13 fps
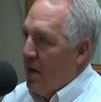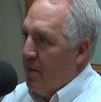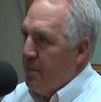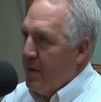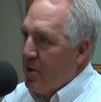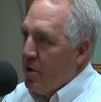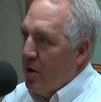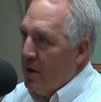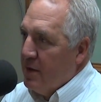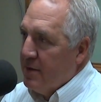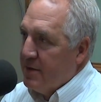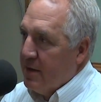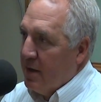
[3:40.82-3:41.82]

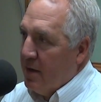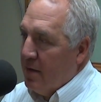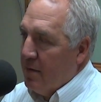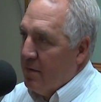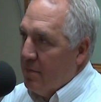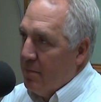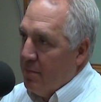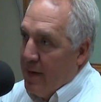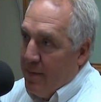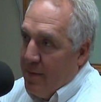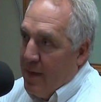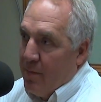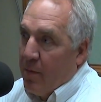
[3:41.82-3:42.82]
because
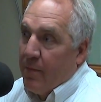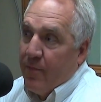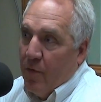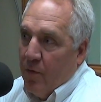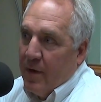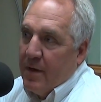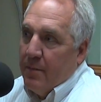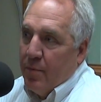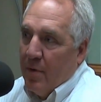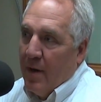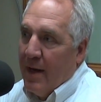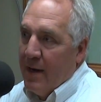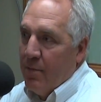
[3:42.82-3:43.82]
maybe they weren't fully
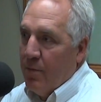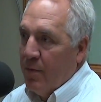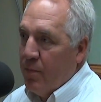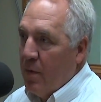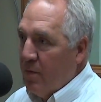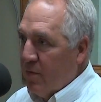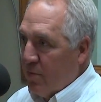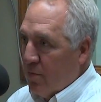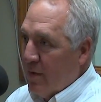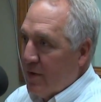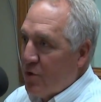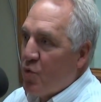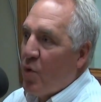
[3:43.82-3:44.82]
complying with what was
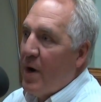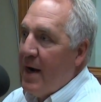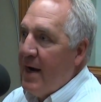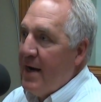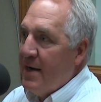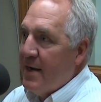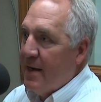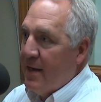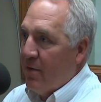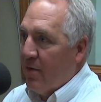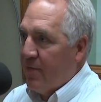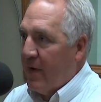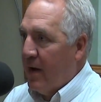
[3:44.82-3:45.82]
really trained, and they
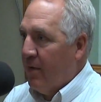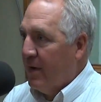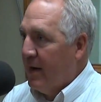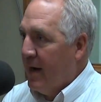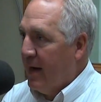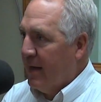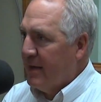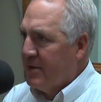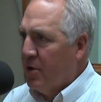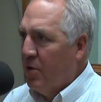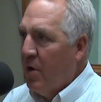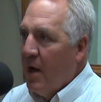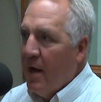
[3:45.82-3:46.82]
were following guidelines.
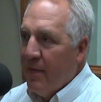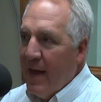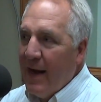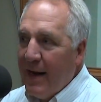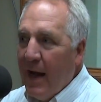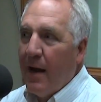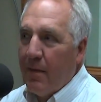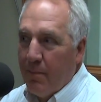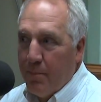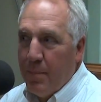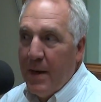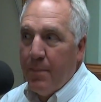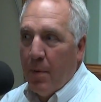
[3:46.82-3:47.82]
So that
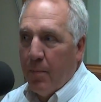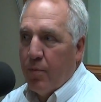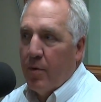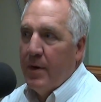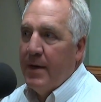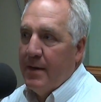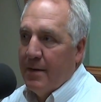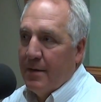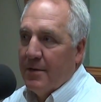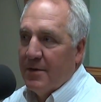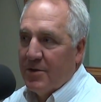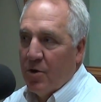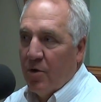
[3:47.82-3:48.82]
got people pretty
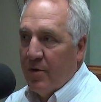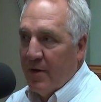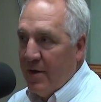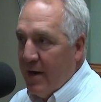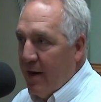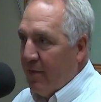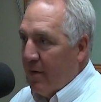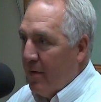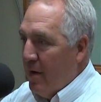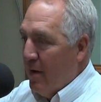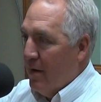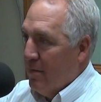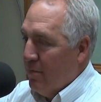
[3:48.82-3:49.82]
concerned. Then you have the
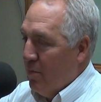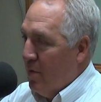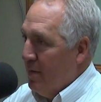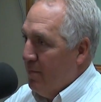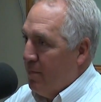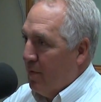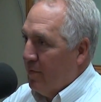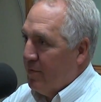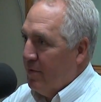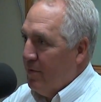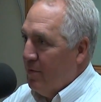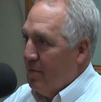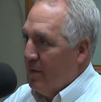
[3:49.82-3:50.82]
one
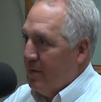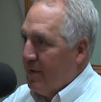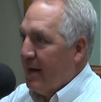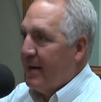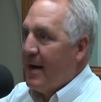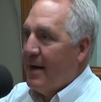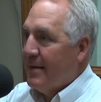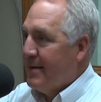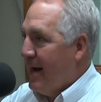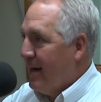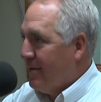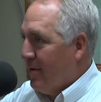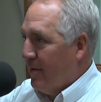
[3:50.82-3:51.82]
person who has had
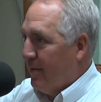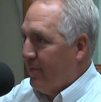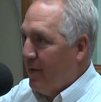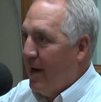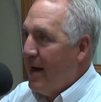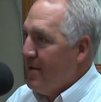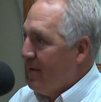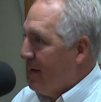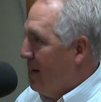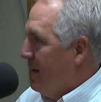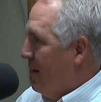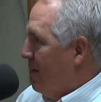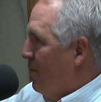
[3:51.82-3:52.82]
contact on the flight, you
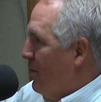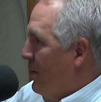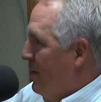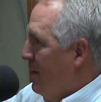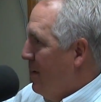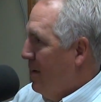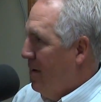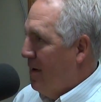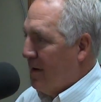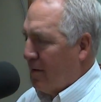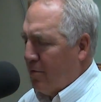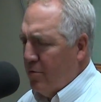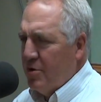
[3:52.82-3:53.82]
got another one on
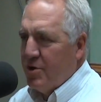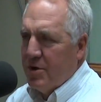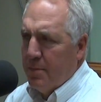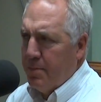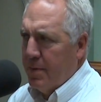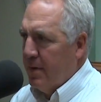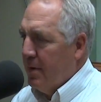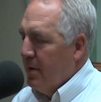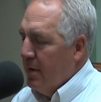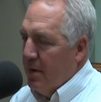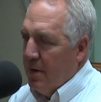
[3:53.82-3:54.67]
a cruise ship, and